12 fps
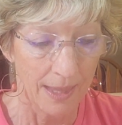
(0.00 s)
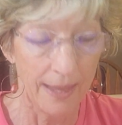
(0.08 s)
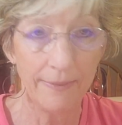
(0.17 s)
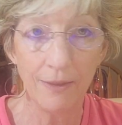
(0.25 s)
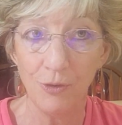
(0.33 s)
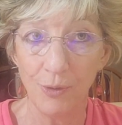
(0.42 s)

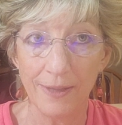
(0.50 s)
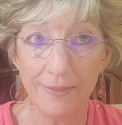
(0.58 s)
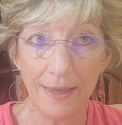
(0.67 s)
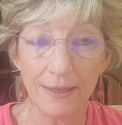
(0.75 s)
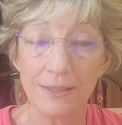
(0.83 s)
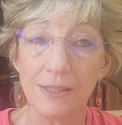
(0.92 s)
And then you get
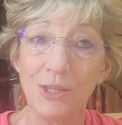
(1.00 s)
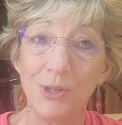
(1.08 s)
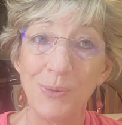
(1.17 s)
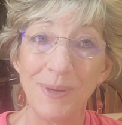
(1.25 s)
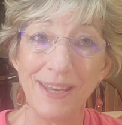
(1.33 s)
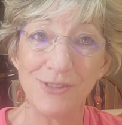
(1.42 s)
that
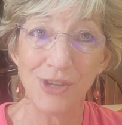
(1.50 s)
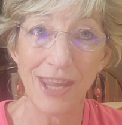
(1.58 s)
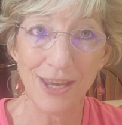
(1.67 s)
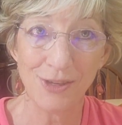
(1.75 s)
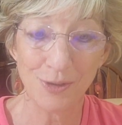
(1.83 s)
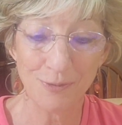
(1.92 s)
continuing
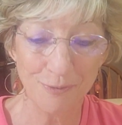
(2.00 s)
education